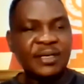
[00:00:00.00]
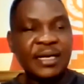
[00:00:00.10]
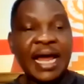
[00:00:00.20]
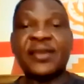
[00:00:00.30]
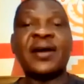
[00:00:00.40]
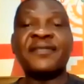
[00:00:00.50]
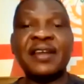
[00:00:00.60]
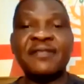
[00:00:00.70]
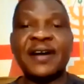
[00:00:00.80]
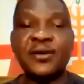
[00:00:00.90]
like you have
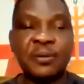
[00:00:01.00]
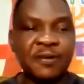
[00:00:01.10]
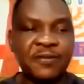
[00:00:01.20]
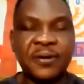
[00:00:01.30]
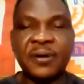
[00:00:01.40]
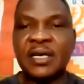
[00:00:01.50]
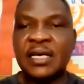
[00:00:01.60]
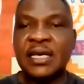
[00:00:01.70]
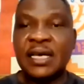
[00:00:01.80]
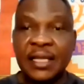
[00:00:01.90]
never known before
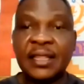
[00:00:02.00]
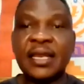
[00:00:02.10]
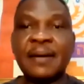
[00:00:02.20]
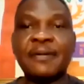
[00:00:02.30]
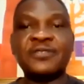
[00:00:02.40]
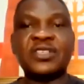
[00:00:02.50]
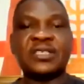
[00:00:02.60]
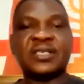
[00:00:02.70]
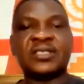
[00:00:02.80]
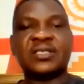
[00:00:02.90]
in the name of
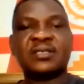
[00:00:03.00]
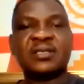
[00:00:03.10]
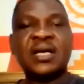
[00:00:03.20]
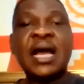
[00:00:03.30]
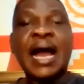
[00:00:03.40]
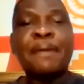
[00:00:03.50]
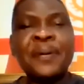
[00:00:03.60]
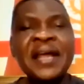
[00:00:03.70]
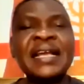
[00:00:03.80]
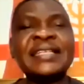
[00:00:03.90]
Jesus. I
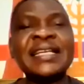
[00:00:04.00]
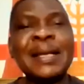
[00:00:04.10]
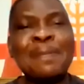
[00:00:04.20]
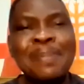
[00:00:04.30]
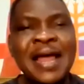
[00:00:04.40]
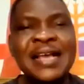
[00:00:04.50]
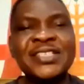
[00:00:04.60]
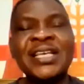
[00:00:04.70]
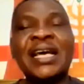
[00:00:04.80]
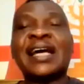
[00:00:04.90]
pray that in the
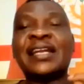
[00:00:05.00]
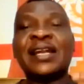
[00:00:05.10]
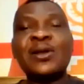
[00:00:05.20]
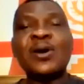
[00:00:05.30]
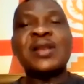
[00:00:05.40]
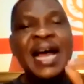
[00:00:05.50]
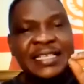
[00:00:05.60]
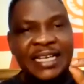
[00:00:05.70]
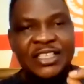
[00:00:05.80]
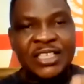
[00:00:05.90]
place that the Lord
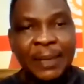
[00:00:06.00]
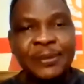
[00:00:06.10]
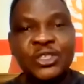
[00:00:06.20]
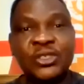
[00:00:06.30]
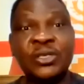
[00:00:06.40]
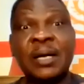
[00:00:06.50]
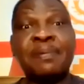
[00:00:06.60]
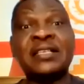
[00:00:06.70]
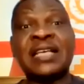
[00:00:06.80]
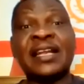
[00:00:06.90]
has established you, in the
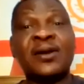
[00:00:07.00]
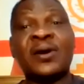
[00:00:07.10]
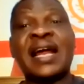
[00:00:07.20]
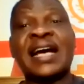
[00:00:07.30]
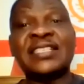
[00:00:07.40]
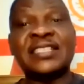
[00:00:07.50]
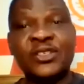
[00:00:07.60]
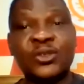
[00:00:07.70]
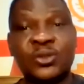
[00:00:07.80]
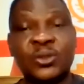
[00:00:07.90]
place that the Lord has
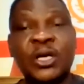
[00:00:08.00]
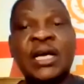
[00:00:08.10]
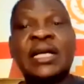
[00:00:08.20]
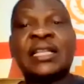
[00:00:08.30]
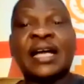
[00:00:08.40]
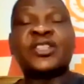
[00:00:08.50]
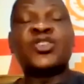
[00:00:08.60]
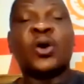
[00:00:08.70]
sent you to, that